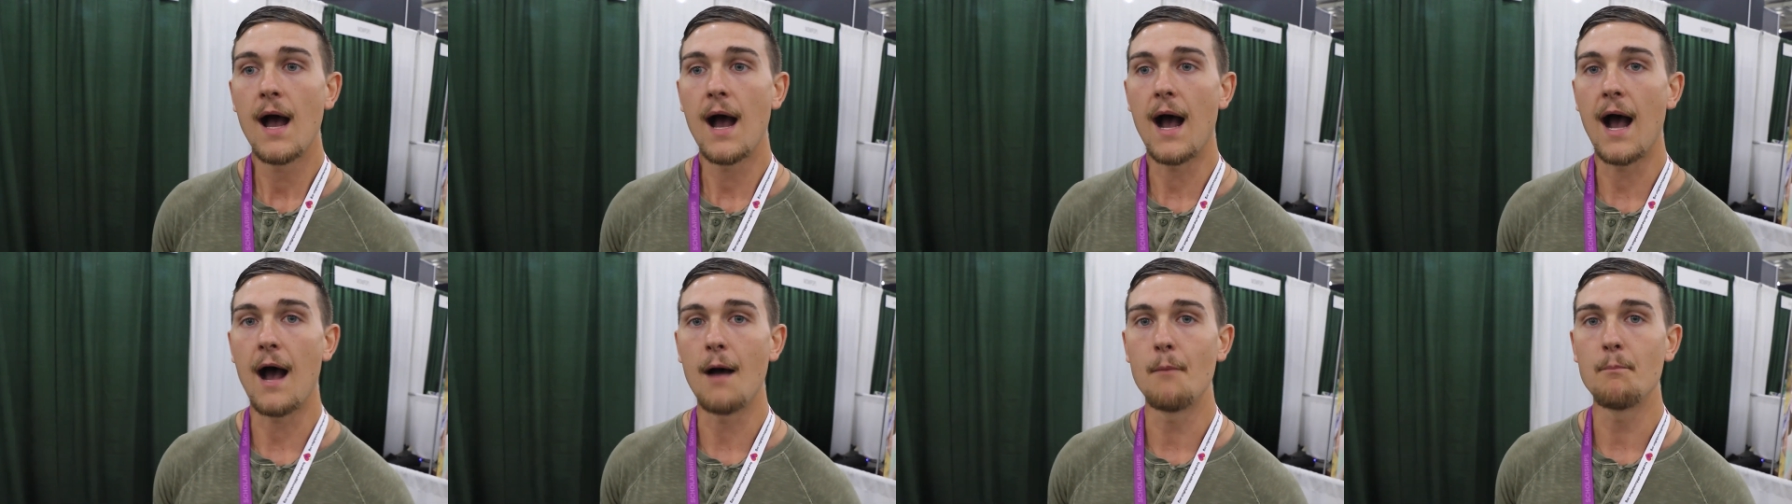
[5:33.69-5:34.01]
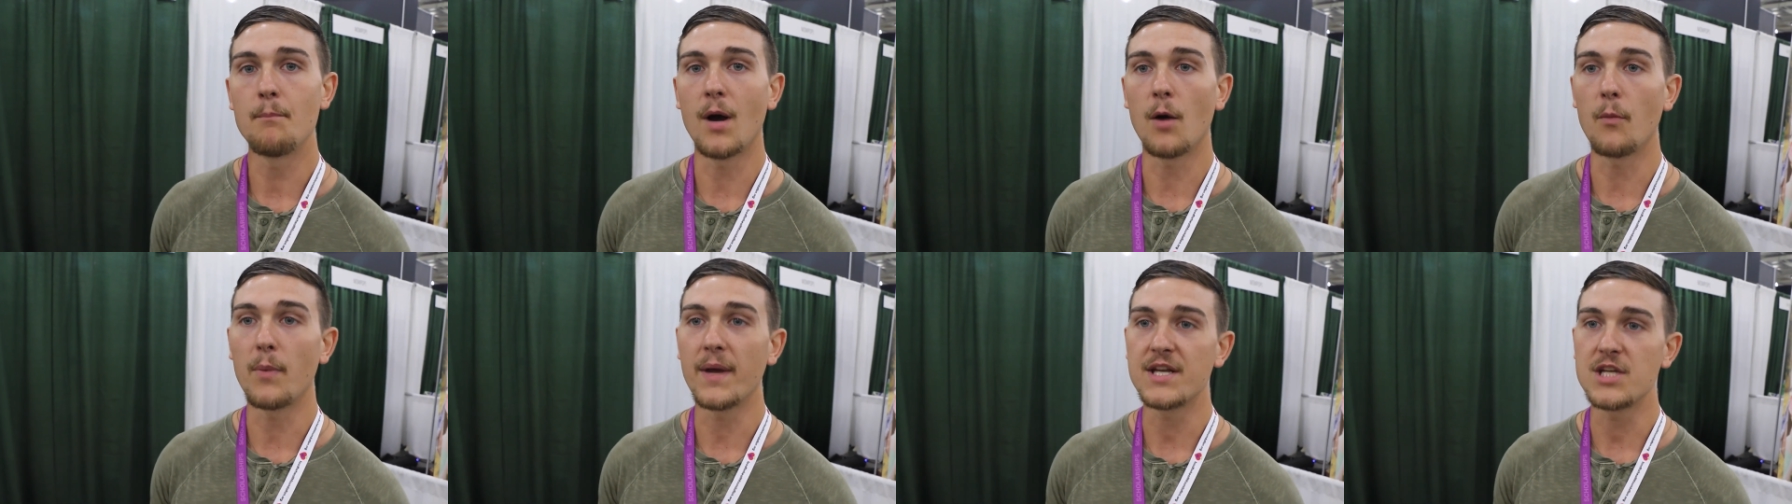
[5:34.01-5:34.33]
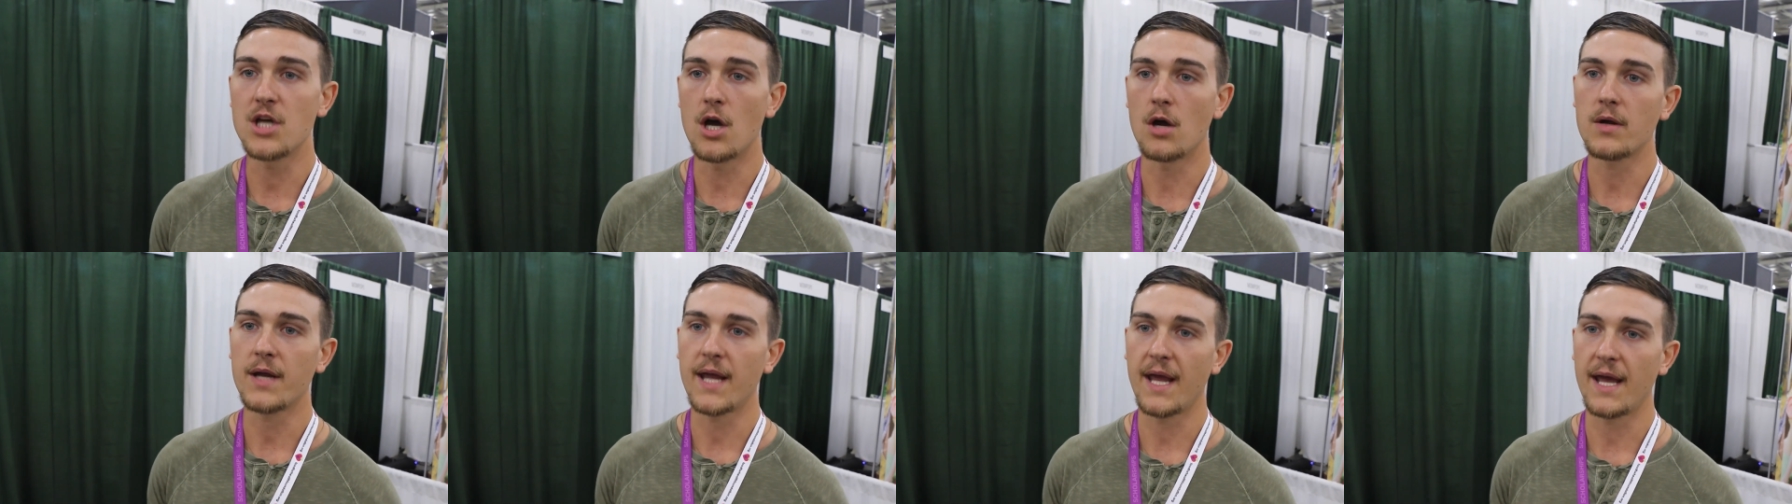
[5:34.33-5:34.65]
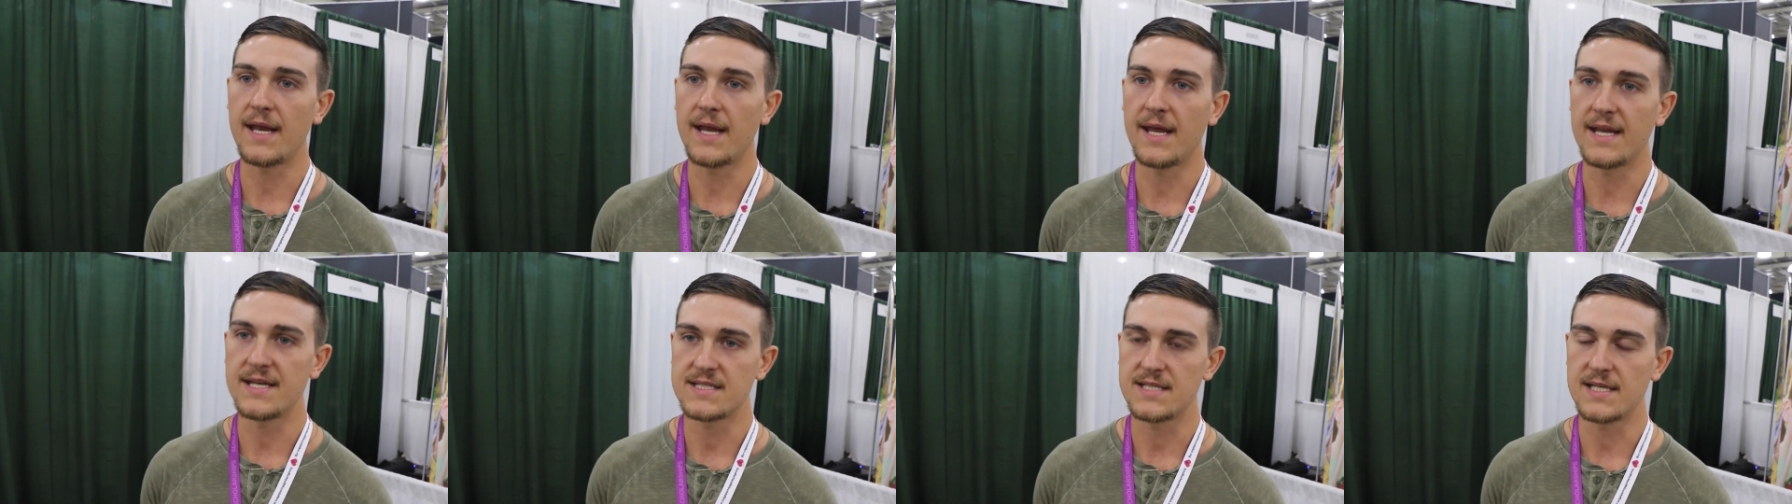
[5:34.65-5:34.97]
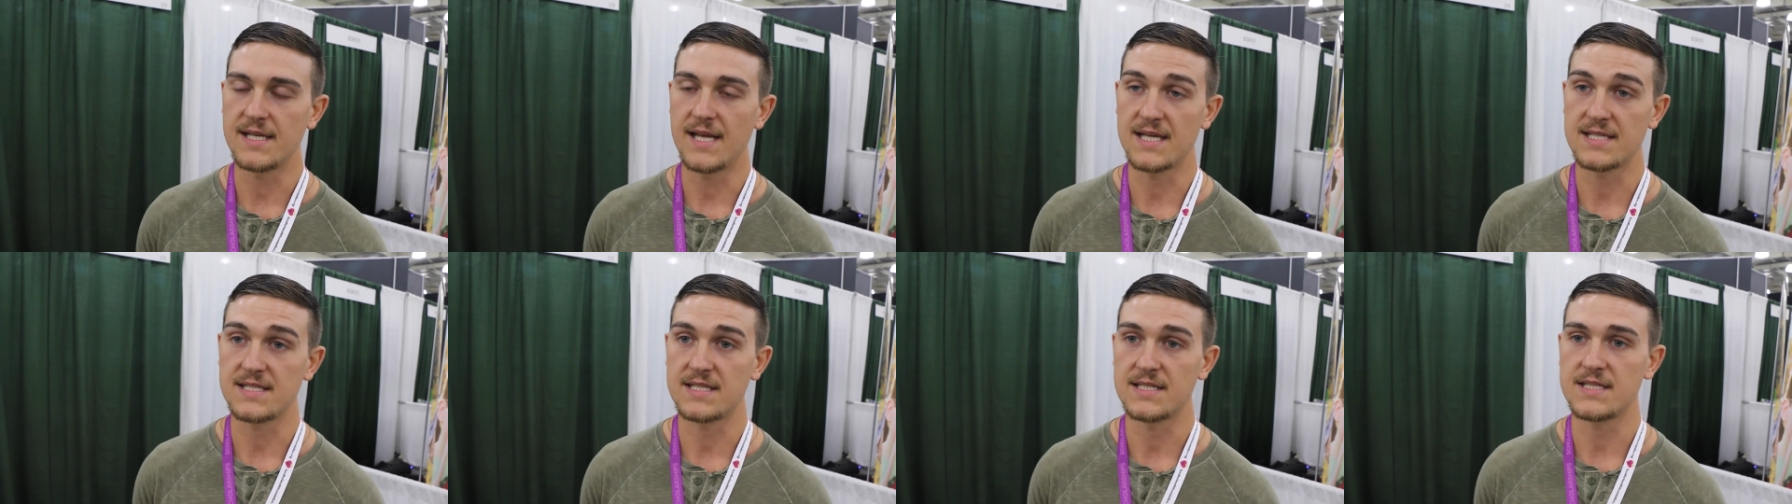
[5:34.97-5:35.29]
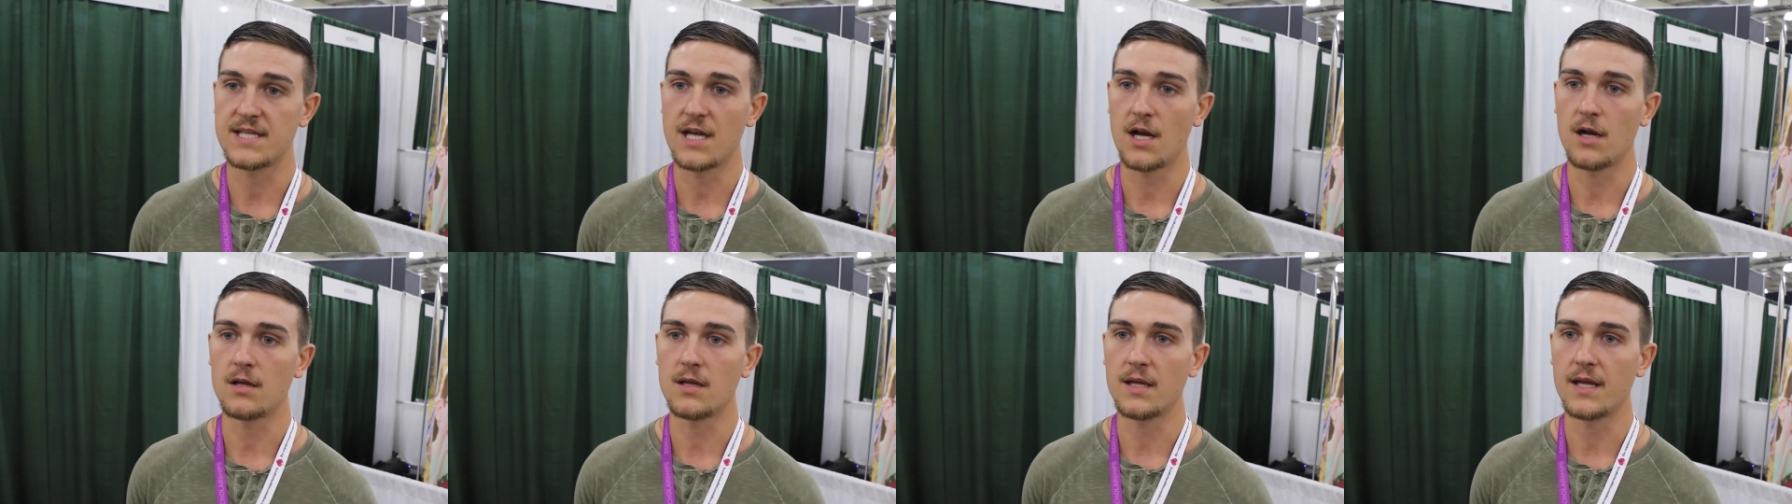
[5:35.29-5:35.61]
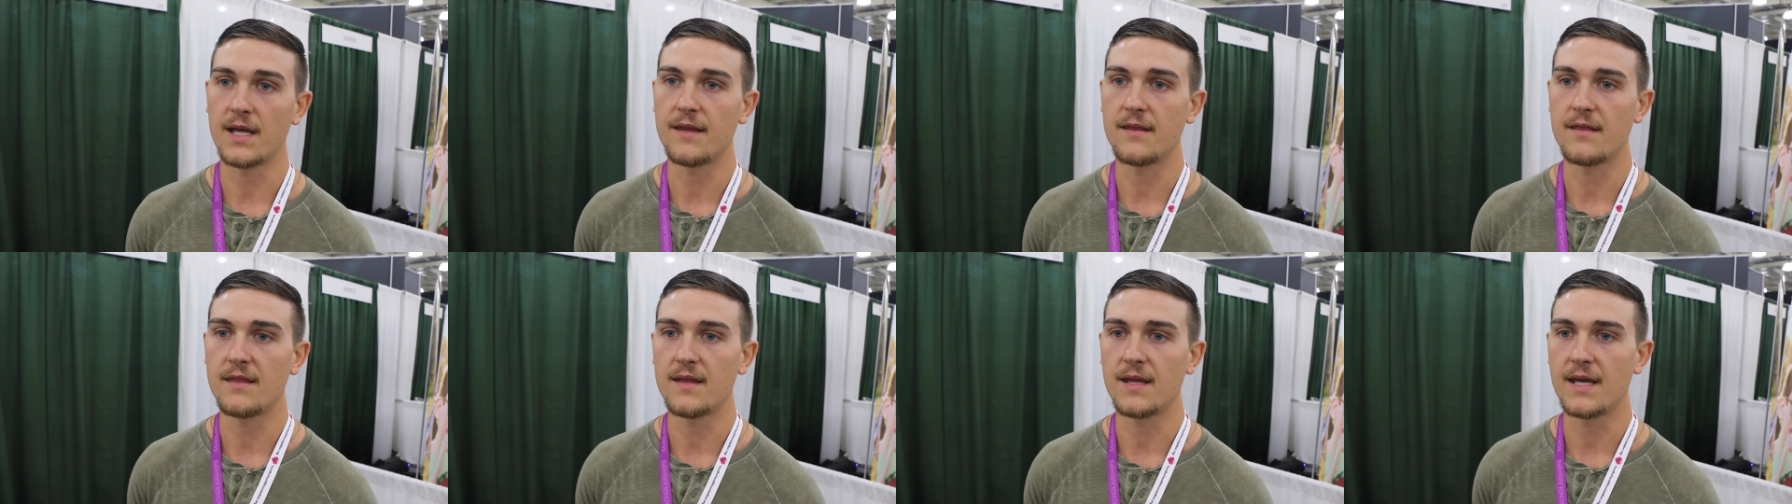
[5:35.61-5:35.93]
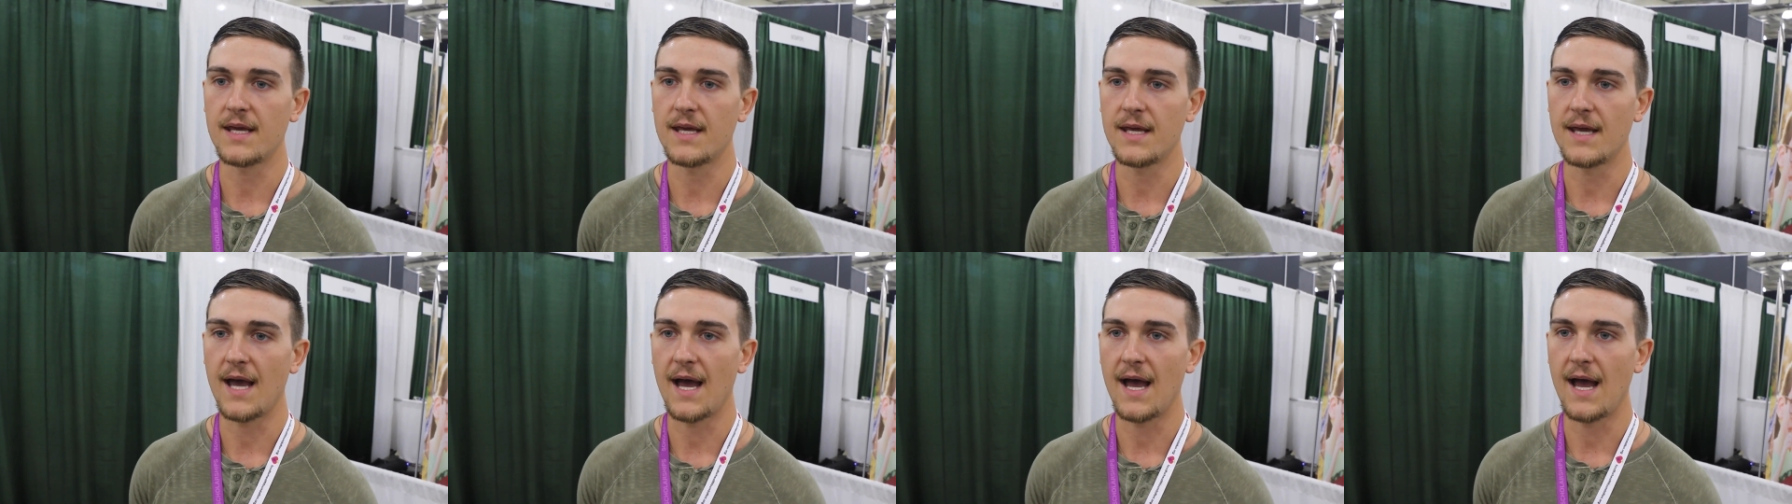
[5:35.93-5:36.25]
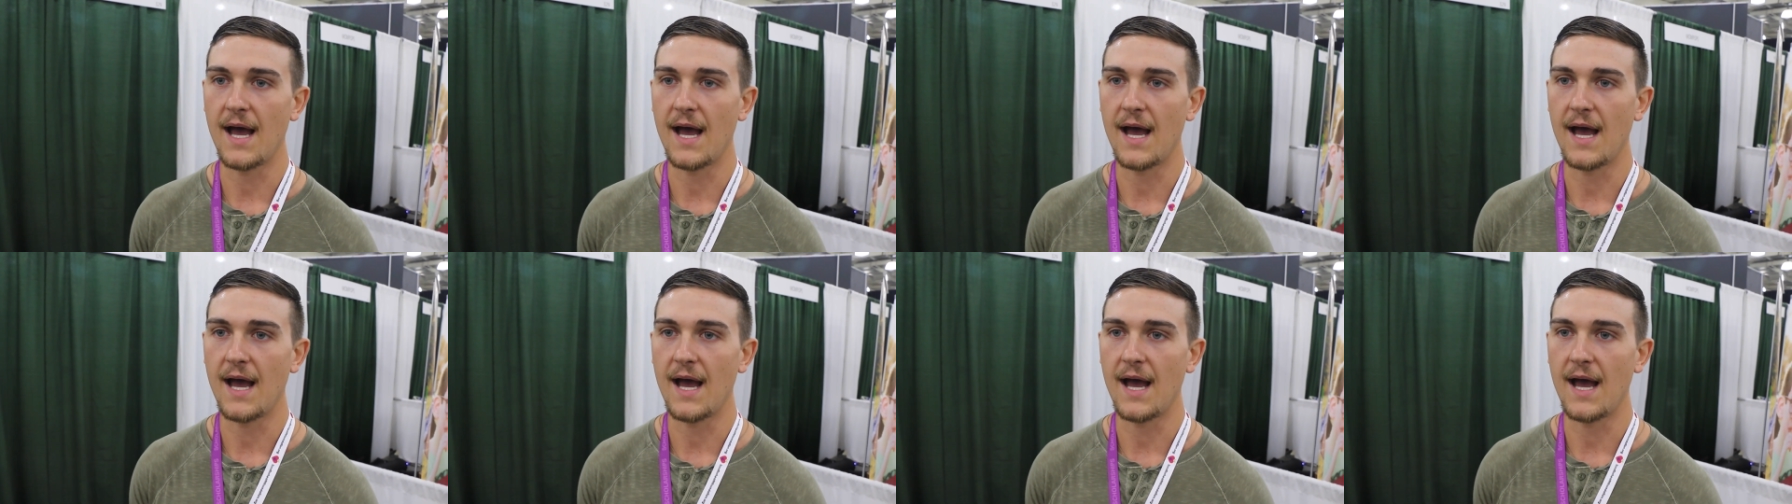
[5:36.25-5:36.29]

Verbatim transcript: um, but we don't get into necessarily the,